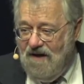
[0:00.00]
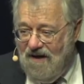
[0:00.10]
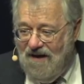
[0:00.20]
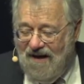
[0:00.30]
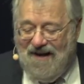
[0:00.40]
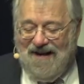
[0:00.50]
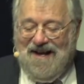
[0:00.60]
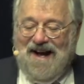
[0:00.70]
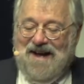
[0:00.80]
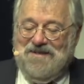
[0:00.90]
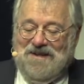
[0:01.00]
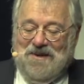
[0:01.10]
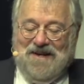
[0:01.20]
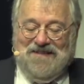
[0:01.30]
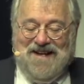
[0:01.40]
I think
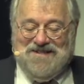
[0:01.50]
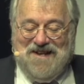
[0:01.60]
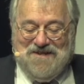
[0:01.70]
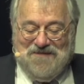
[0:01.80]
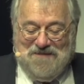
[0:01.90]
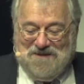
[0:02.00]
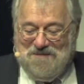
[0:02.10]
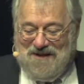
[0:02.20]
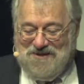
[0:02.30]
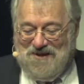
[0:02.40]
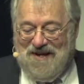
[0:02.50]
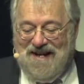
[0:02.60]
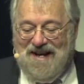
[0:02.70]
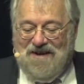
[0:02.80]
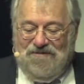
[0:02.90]
you get that sense from this picture.
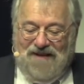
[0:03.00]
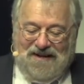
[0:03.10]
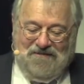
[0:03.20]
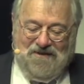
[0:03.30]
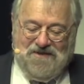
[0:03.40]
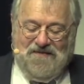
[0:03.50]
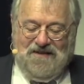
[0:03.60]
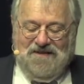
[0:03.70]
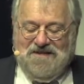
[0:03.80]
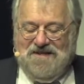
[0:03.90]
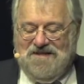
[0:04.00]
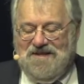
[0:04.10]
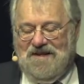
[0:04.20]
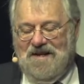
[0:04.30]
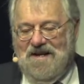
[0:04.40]
Franklin Roosevelt, his
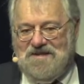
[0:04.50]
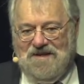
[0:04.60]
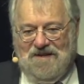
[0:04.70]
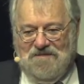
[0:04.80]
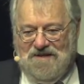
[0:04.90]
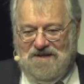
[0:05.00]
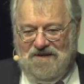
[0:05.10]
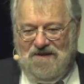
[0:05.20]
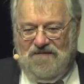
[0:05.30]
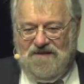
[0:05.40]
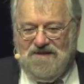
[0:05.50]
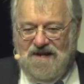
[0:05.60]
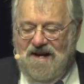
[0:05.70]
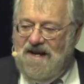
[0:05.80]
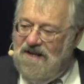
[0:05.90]
distant cousin, comes into office.
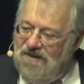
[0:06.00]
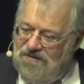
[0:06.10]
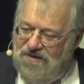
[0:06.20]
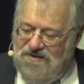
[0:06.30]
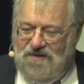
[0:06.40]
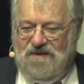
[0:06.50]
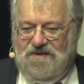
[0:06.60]
He also